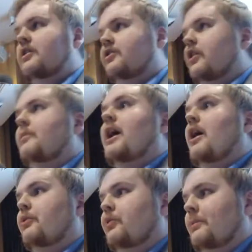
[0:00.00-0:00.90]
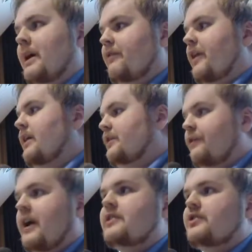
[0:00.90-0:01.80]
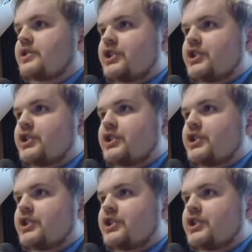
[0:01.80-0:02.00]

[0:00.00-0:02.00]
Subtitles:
talking about how it will make finance faster and